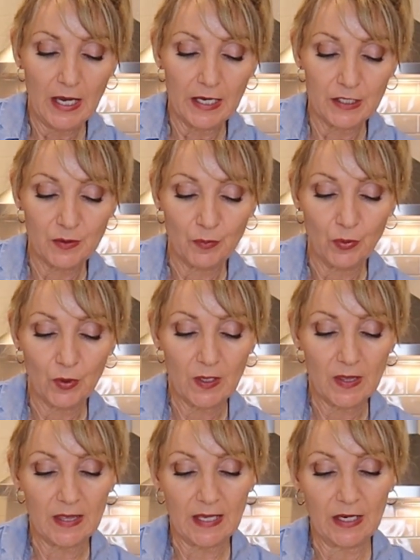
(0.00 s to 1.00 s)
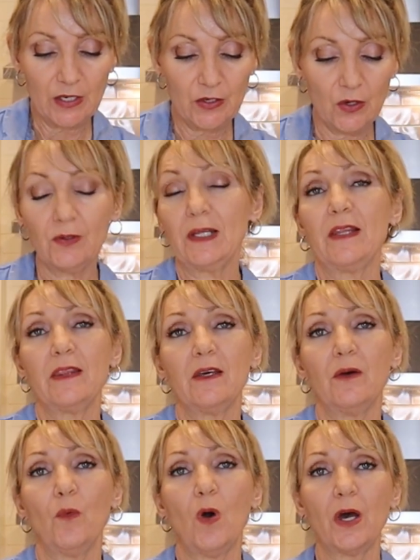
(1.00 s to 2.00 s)
It's important that you don't let
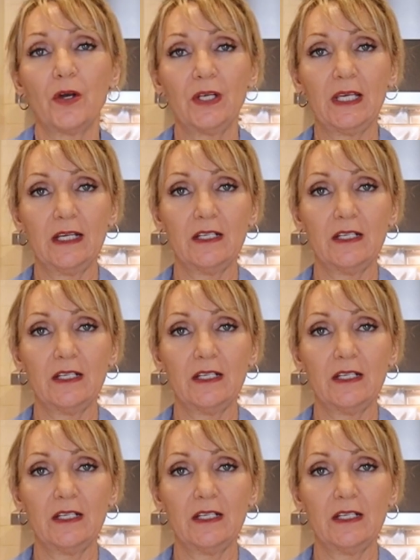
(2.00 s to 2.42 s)
the water get